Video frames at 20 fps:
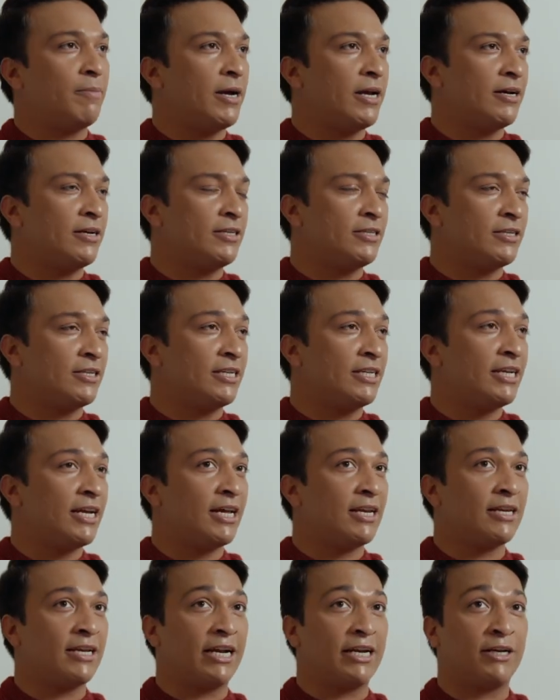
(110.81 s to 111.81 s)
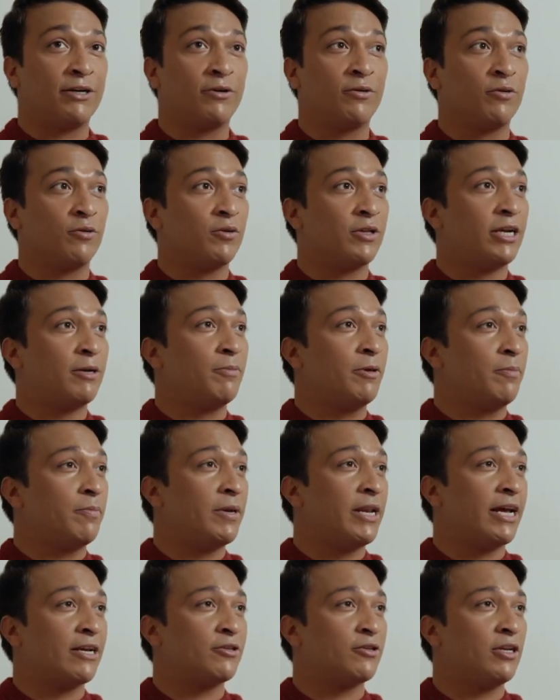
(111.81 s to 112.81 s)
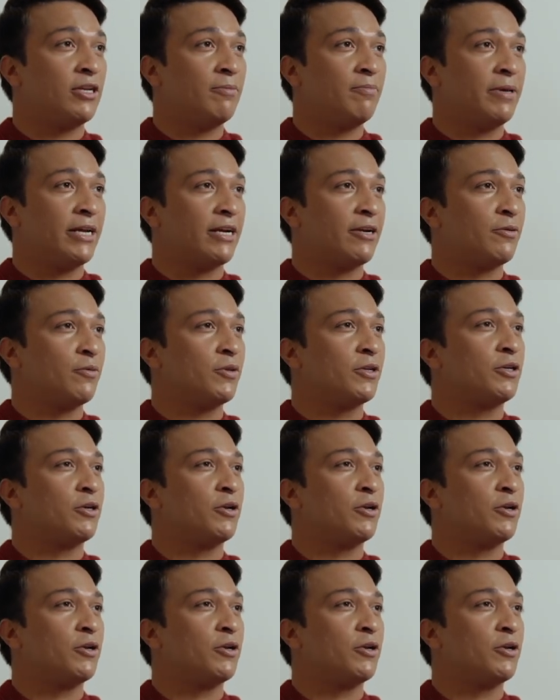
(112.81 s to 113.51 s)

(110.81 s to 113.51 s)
by her journey and getting to know that people actually make it to the